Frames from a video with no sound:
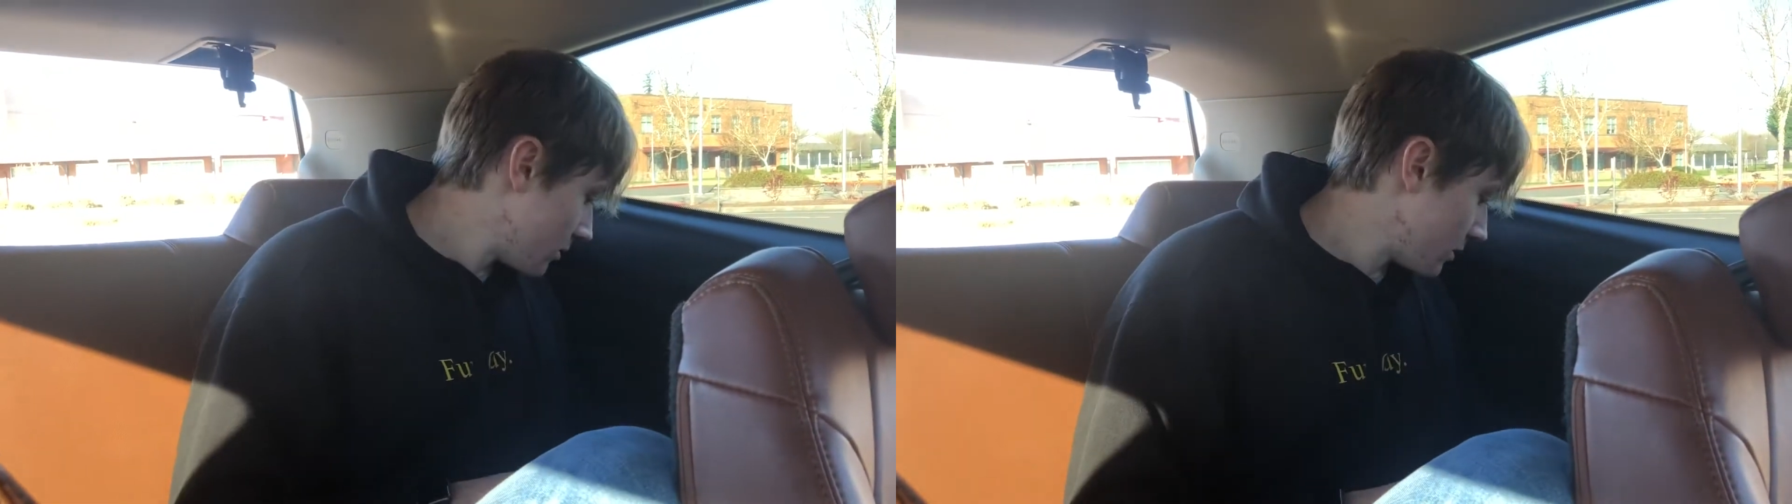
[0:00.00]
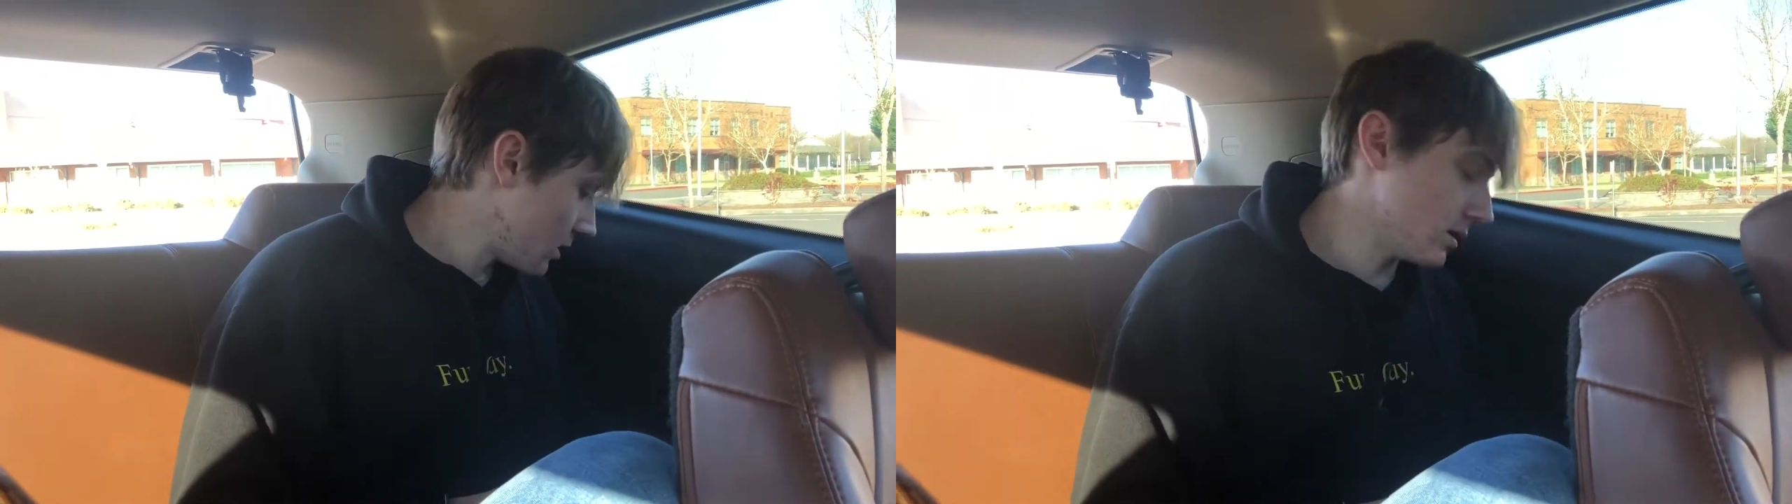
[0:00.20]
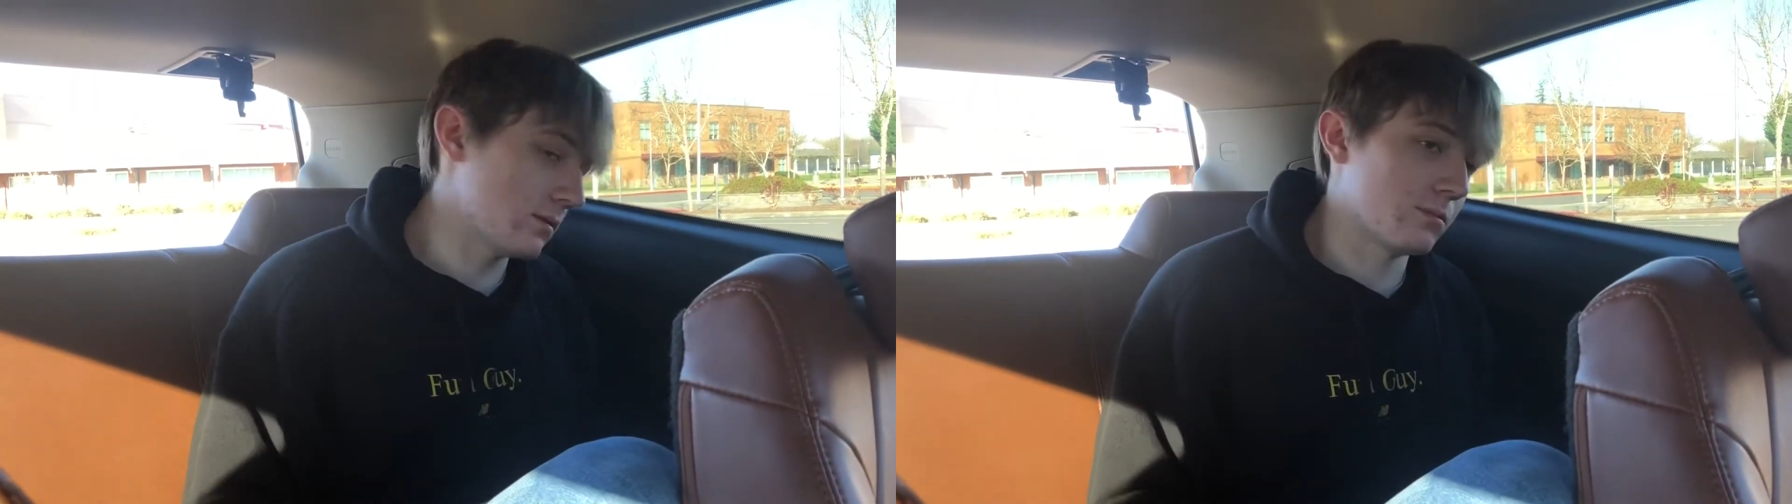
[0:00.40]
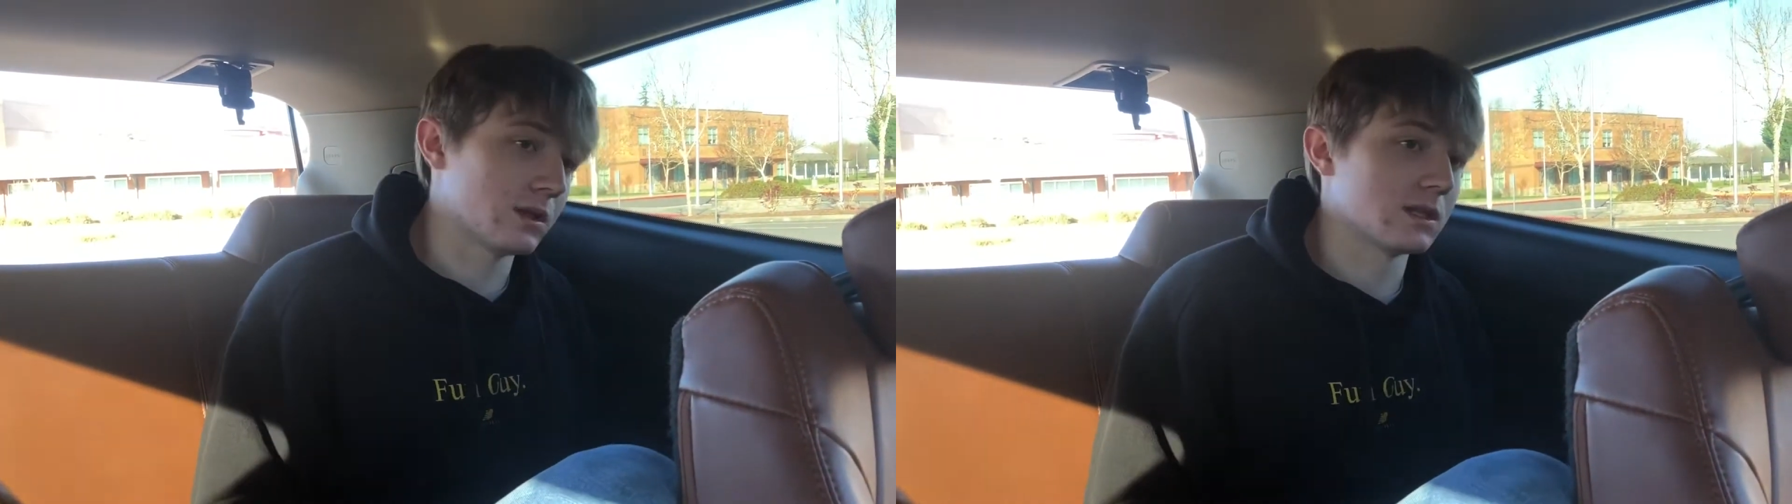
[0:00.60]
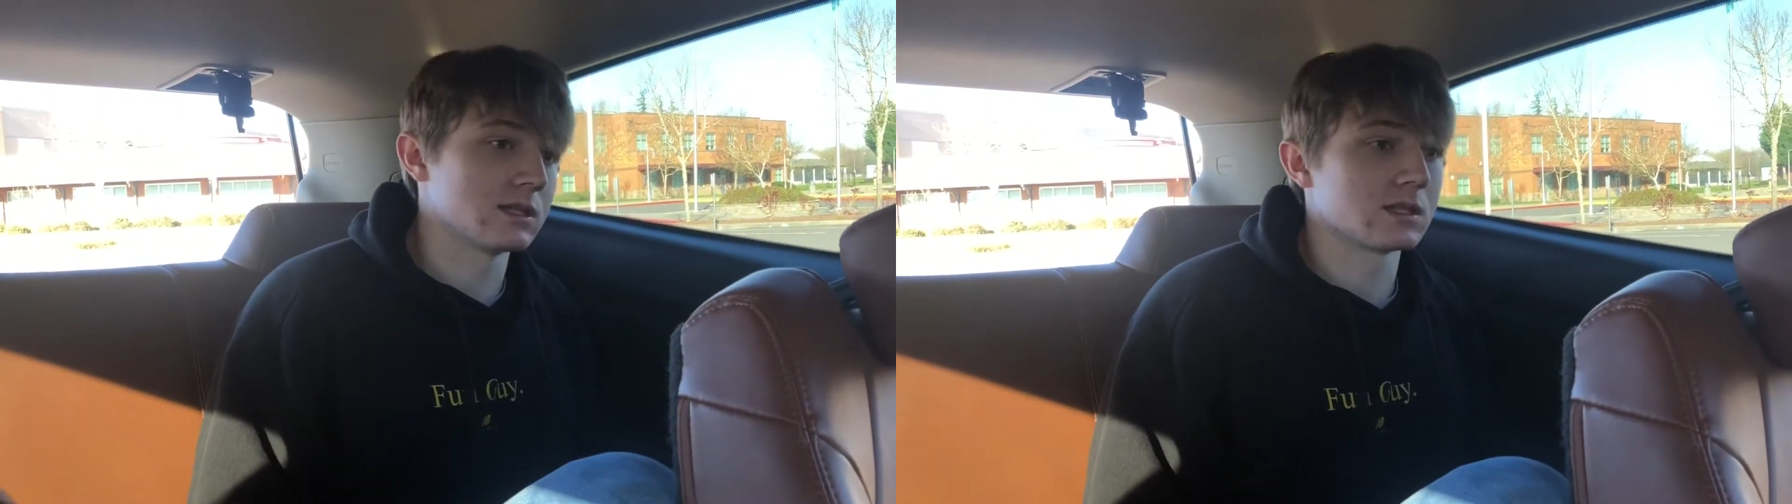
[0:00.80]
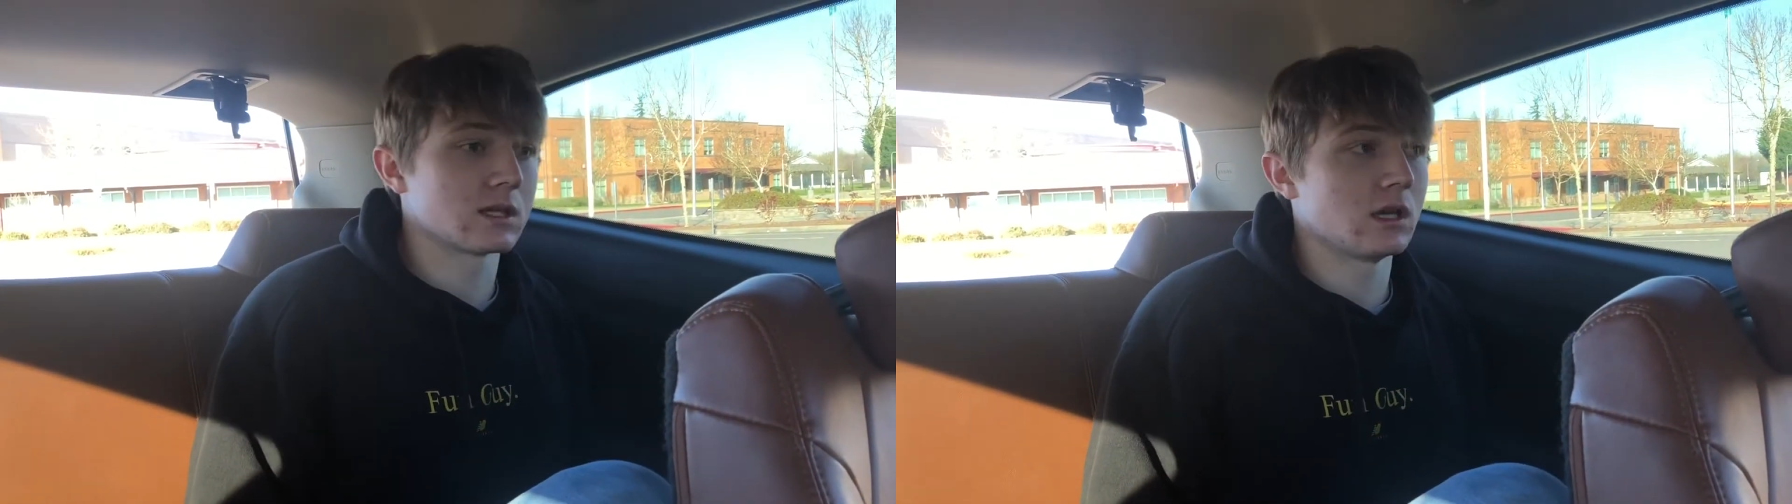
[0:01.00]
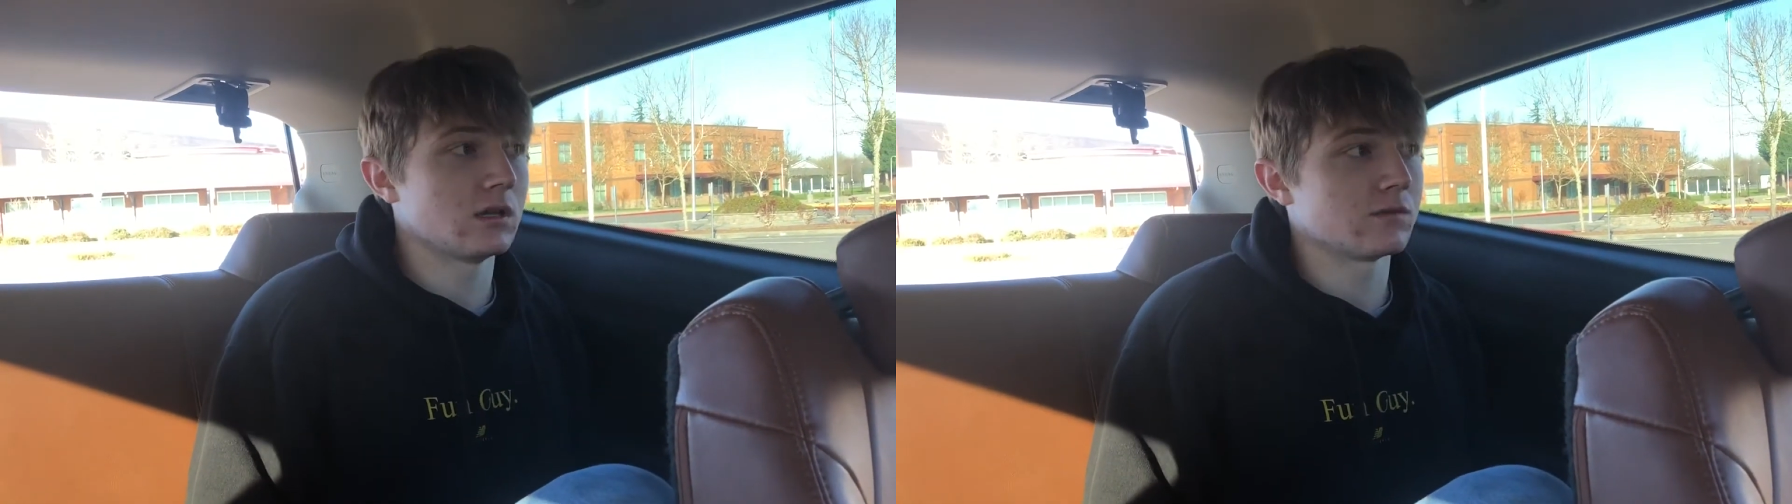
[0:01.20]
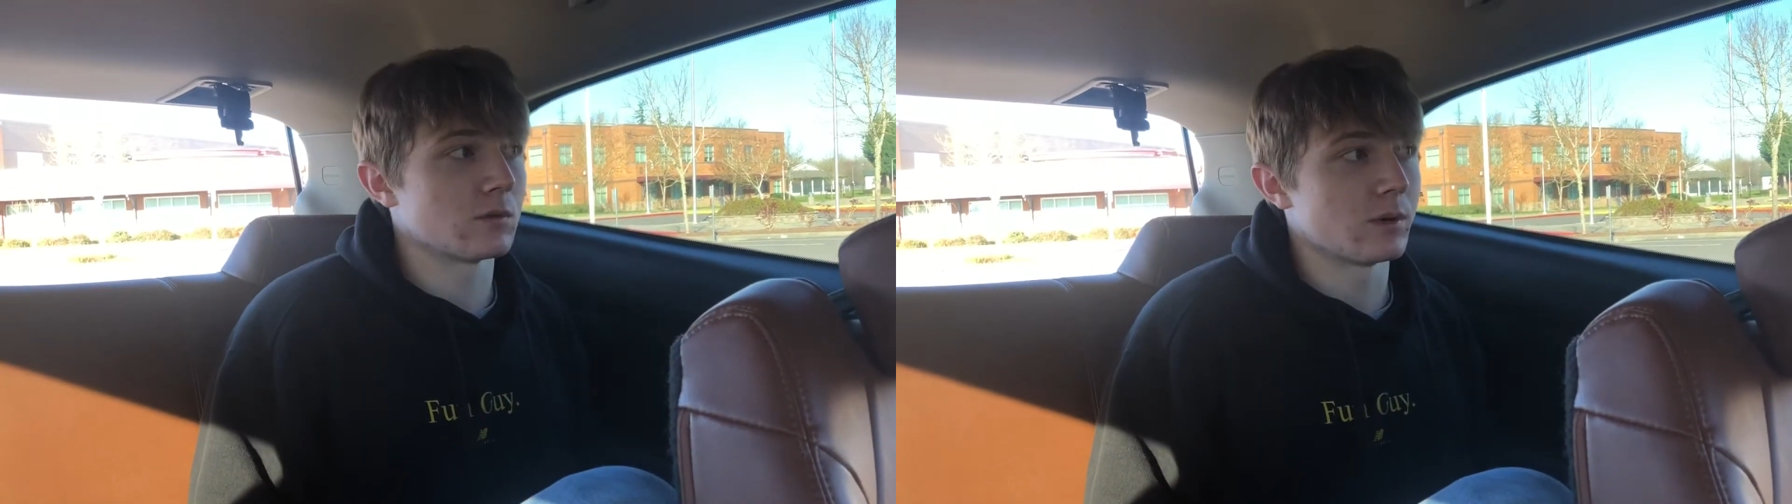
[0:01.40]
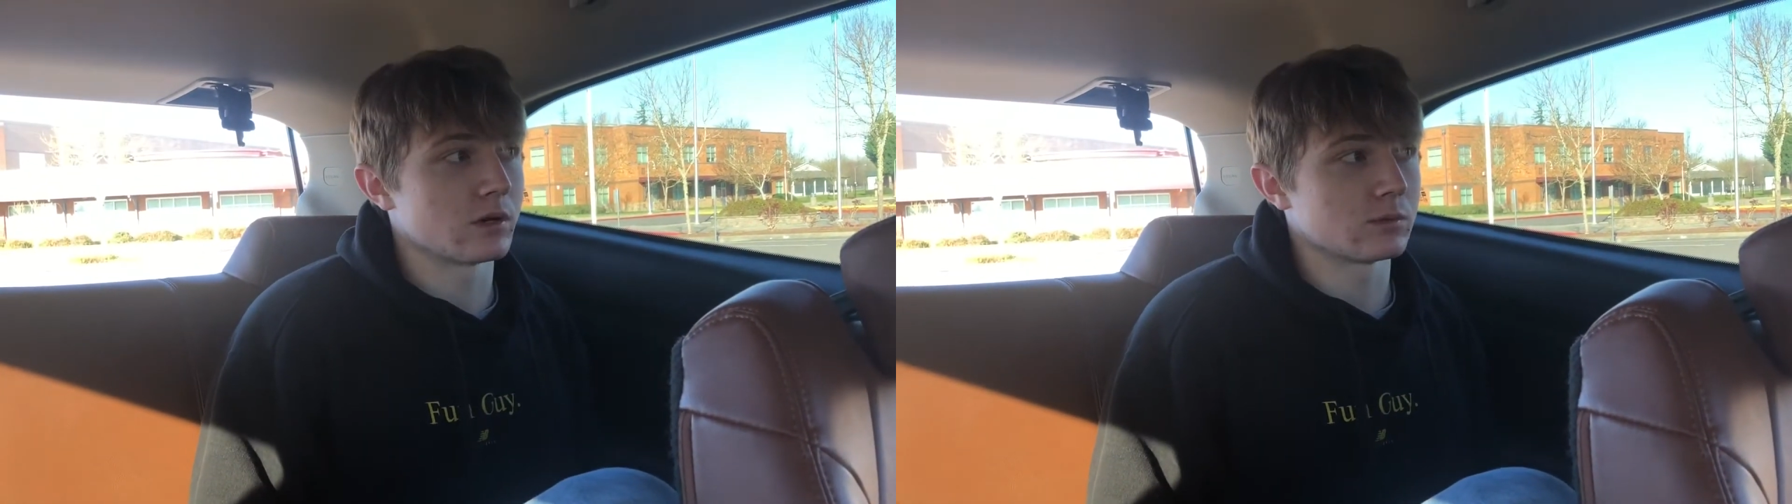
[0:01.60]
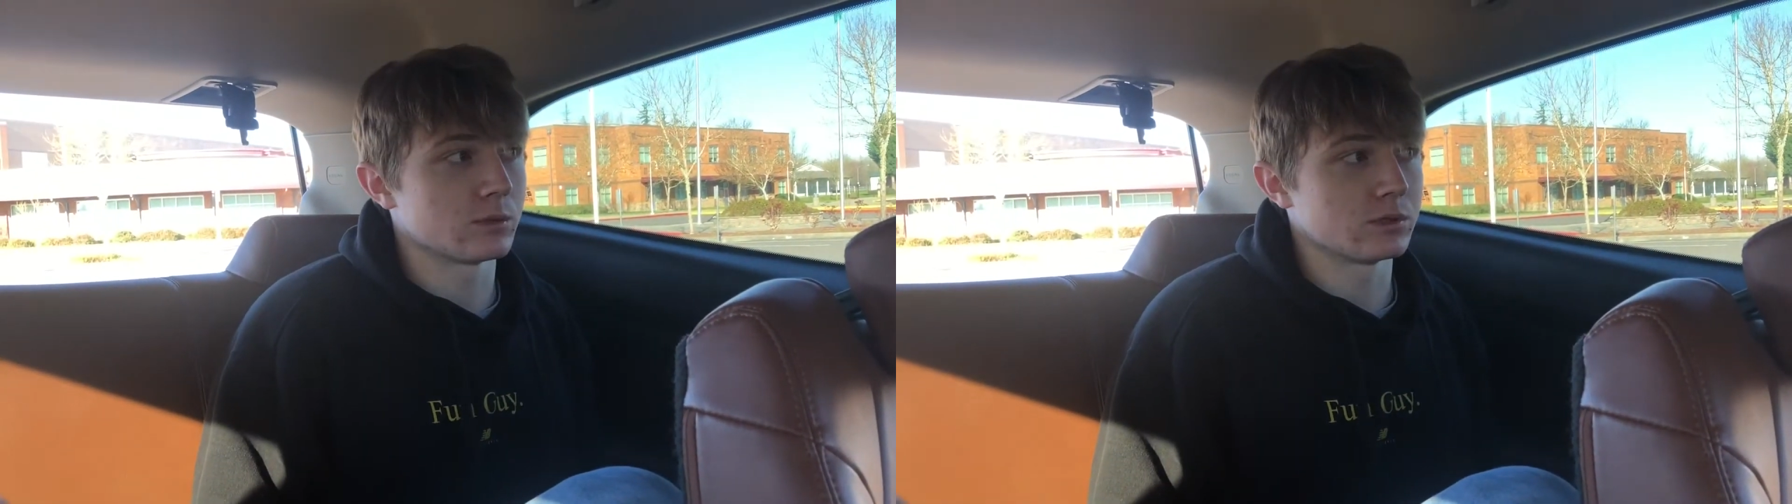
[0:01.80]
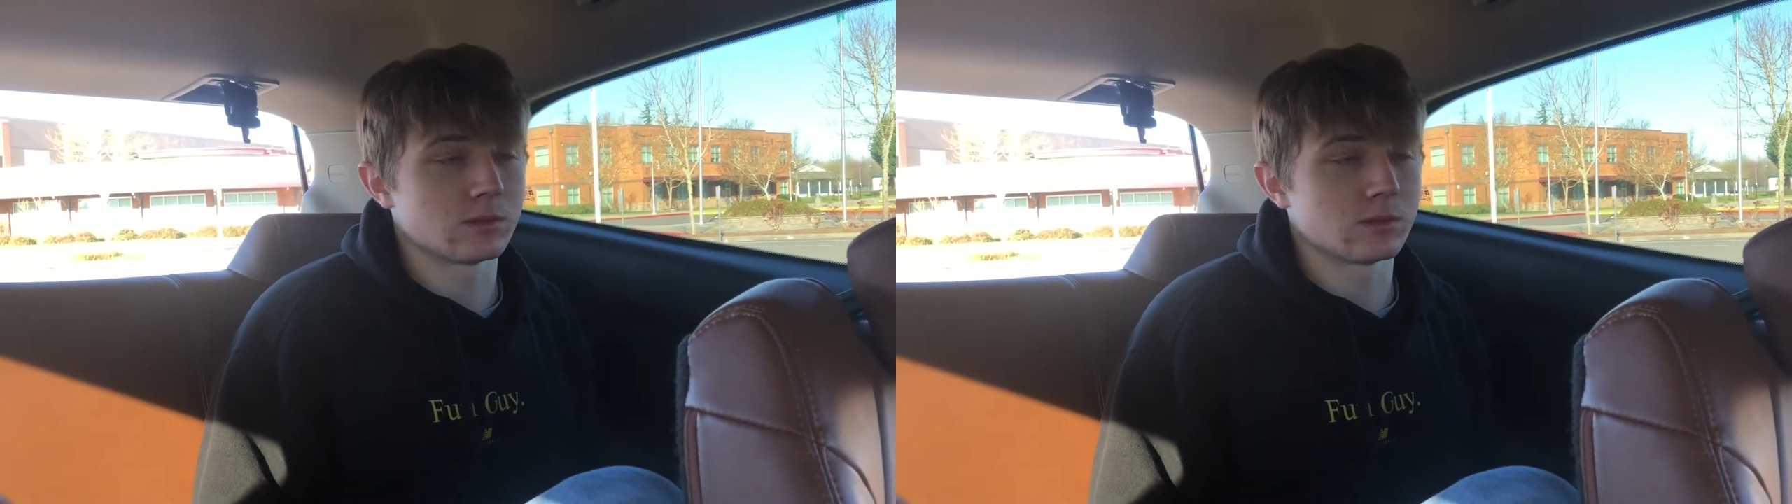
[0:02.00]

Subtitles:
but this is kind of comparable to